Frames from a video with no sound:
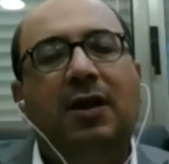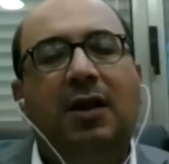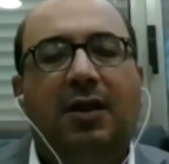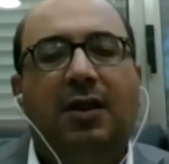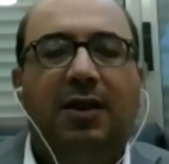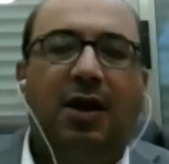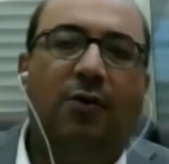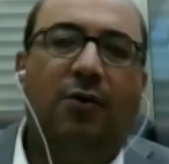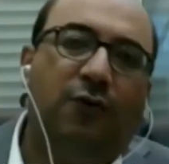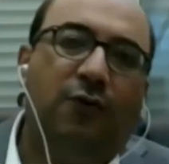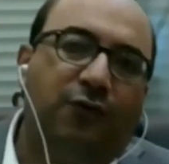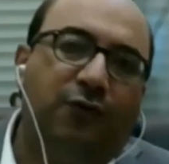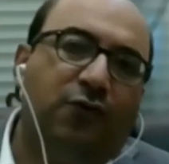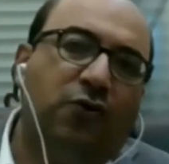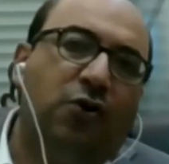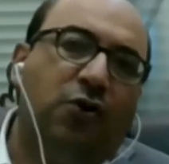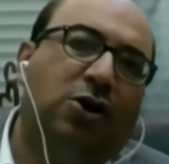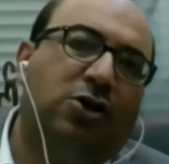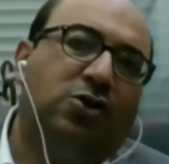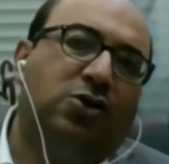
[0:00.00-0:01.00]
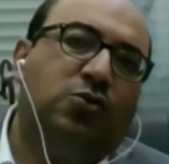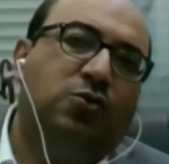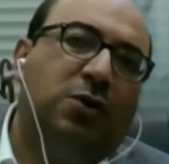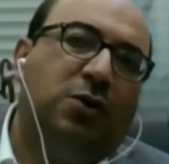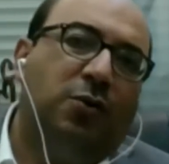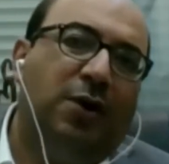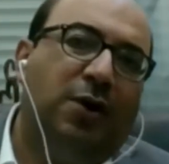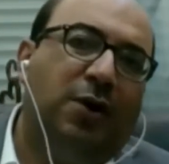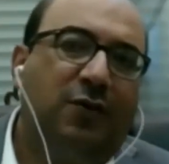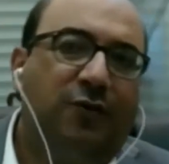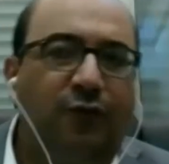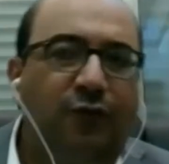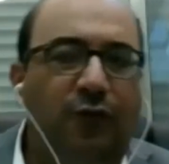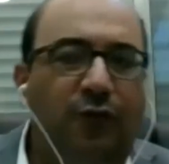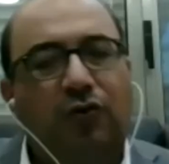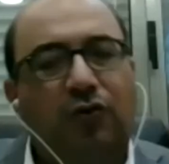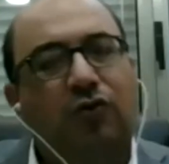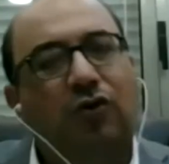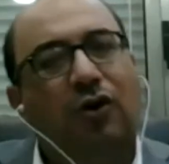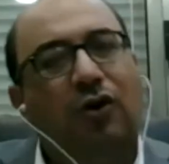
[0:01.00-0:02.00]
Now, of course, we went
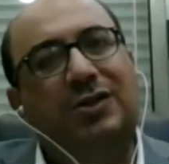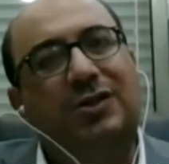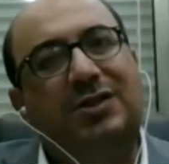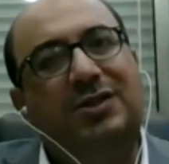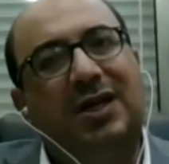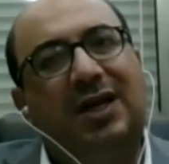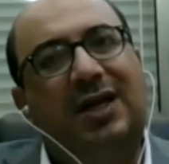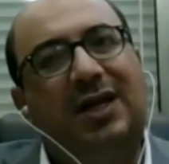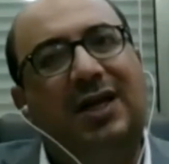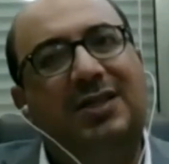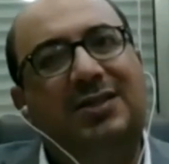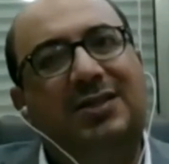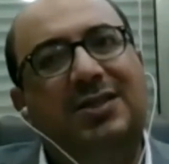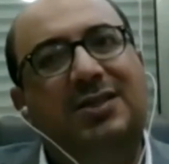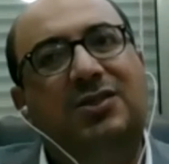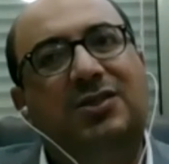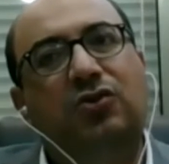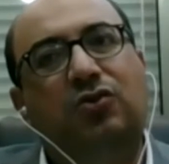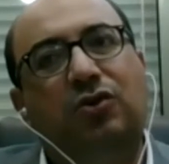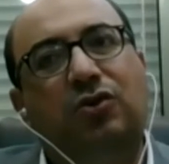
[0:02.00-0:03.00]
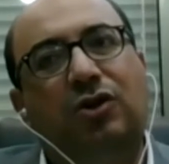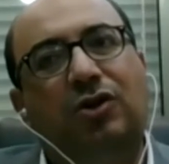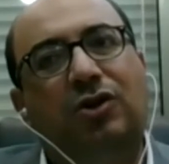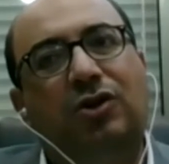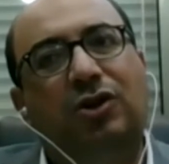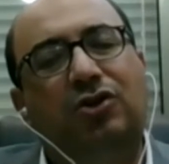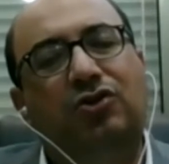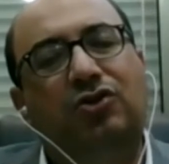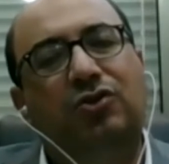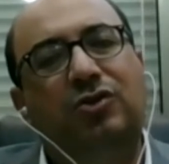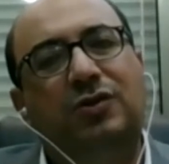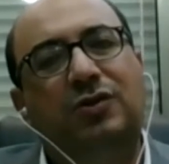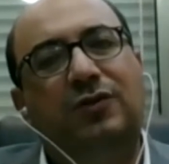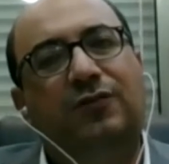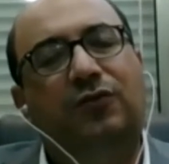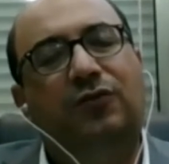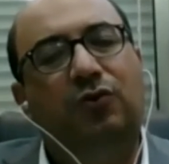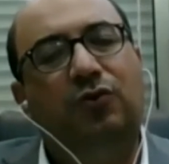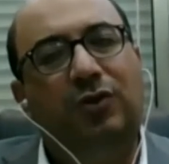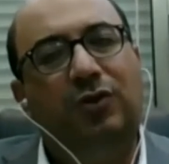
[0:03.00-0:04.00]
for courts against the security issues a
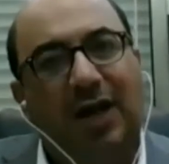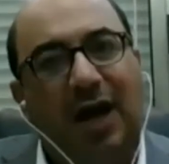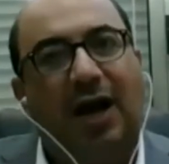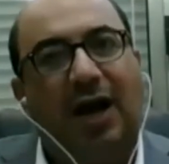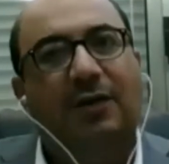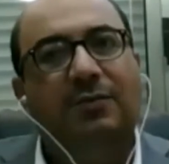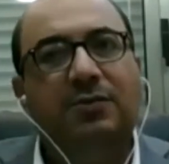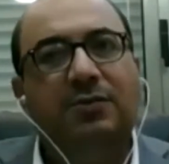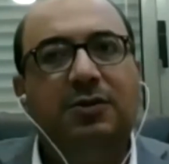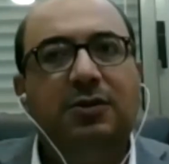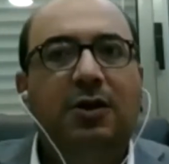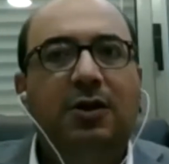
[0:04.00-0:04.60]
few times